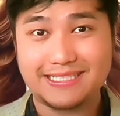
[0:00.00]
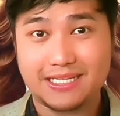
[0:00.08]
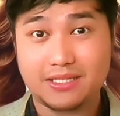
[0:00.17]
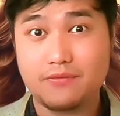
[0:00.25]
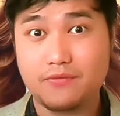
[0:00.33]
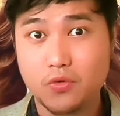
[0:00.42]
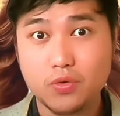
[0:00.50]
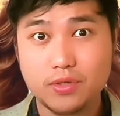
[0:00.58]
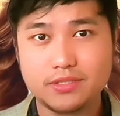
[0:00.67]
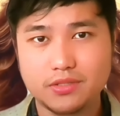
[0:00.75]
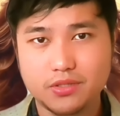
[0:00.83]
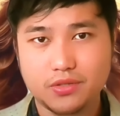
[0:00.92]
exactly four
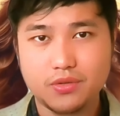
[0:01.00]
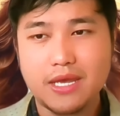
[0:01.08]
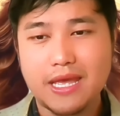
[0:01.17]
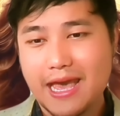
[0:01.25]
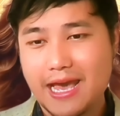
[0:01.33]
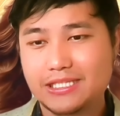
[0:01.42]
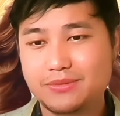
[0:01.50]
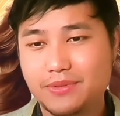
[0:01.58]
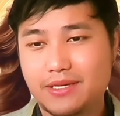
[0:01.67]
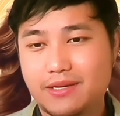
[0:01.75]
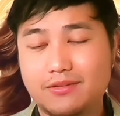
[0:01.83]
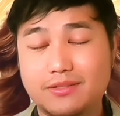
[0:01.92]
days ago, as
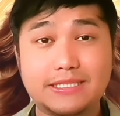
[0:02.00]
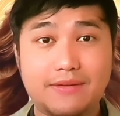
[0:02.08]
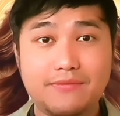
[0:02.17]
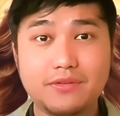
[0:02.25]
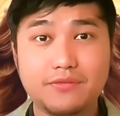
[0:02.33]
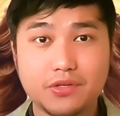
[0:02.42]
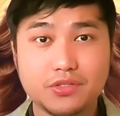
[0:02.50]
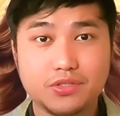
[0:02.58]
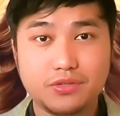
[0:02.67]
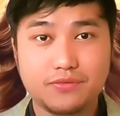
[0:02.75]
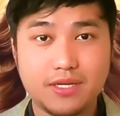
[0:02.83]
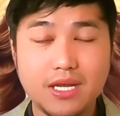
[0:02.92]
we are on the 7th of
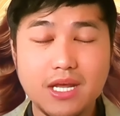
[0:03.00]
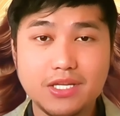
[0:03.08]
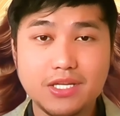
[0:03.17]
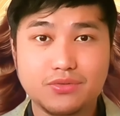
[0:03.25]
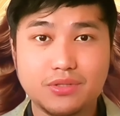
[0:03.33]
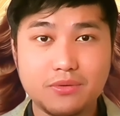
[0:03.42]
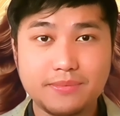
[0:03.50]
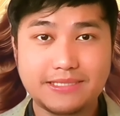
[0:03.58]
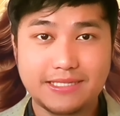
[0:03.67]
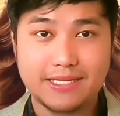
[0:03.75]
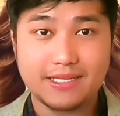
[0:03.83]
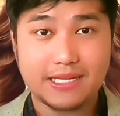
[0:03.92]
October. So they will be
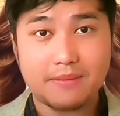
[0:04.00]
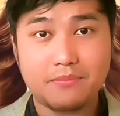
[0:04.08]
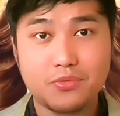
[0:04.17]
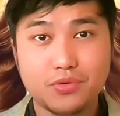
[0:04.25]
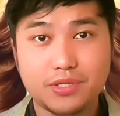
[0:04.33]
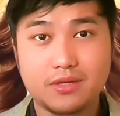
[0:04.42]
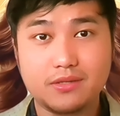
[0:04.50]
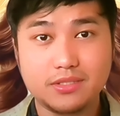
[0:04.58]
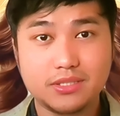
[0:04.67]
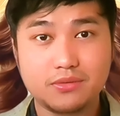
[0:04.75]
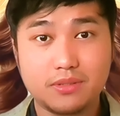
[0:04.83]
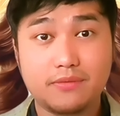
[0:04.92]
staying in Cambodia
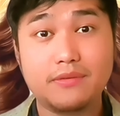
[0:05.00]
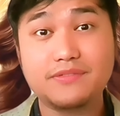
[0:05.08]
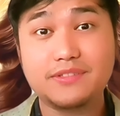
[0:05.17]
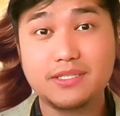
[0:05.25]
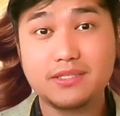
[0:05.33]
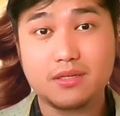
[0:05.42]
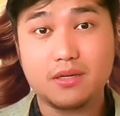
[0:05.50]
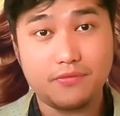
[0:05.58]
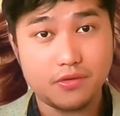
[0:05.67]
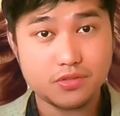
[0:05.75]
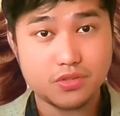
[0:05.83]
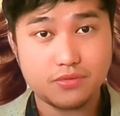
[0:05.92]
until the 15th of
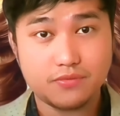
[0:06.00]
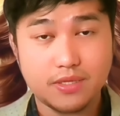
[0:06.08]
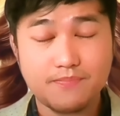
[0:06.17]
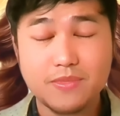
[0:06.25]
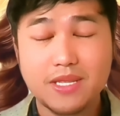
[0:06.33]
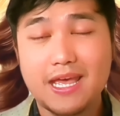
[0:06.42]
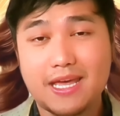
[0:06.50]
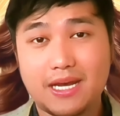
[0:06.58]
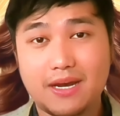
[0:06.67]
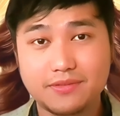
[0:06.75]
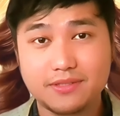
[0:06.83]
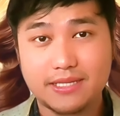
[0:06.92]
October, and
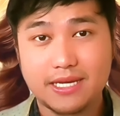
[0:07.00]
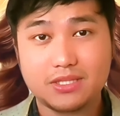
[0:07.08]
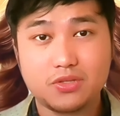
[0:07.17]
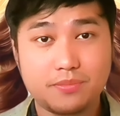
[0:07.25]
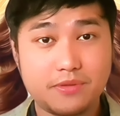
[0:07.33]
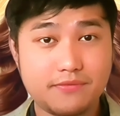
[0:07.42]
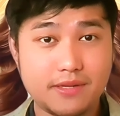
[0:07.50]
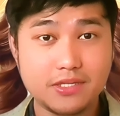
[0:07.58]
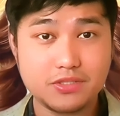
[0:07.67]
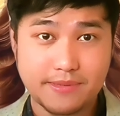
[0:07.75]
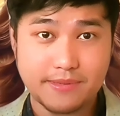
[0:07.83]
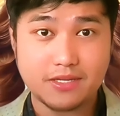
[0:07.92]
after that, they will be flying
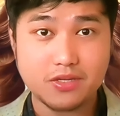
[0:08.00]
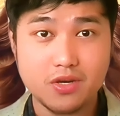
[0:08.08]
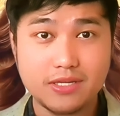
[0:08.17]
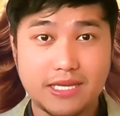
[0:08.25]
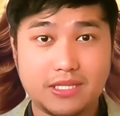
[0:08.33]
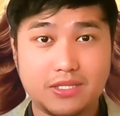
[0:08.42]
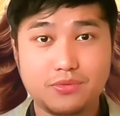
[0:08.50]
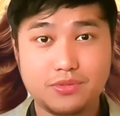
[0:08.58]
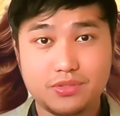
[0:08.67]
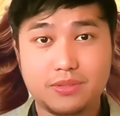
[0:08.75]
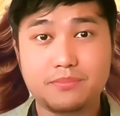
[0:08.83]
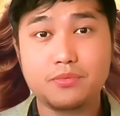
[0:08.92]
to Bangkok and they will
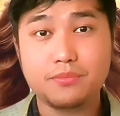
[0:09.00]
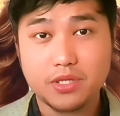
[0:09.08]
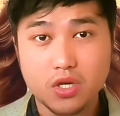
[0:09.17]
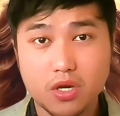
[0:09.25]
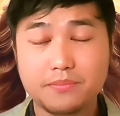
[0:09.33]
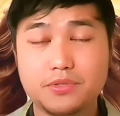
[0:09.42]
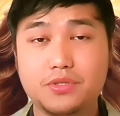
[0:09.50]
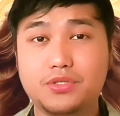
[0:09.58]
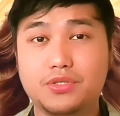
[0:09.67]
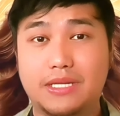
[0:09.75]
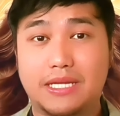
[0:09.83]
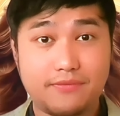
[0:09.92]
do the promenade
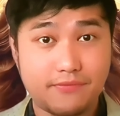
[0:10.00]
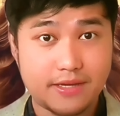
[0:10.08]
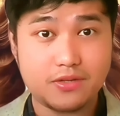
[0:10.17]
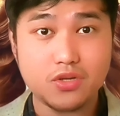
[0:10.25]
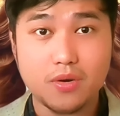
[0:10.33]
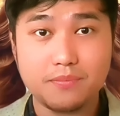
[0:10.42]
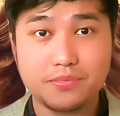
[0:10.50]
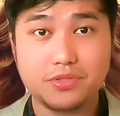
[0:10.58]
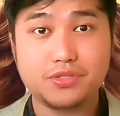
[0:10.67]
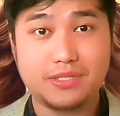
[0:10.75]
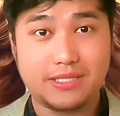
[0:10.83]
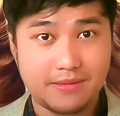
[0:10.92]
competition and the final
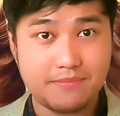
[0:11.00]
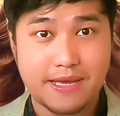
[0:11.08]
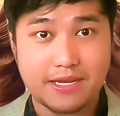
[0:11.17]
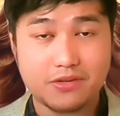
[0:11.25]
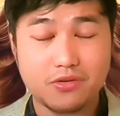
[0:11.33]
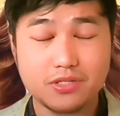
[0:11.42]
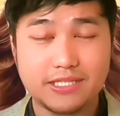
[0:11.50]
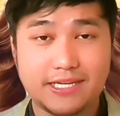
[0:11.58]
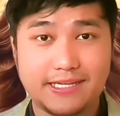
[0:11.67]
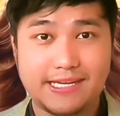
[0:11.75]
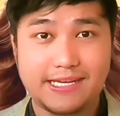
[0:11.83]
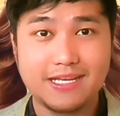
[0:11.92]
competition in Bangkok,
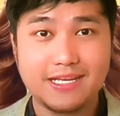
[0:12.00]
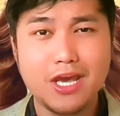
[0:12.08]
Thailand,